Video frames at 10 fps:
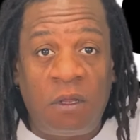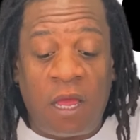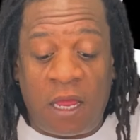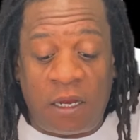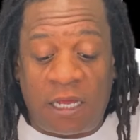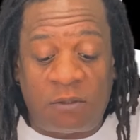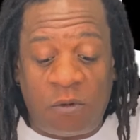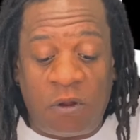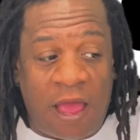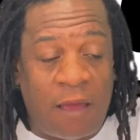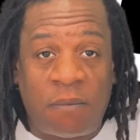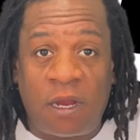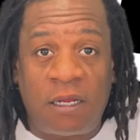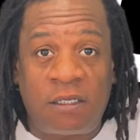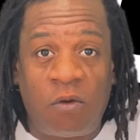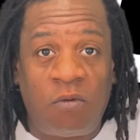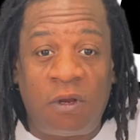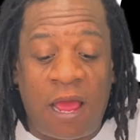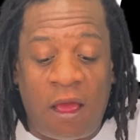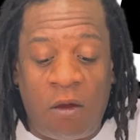And that's what happened. And so
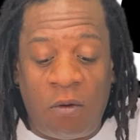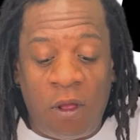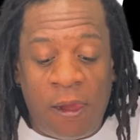now,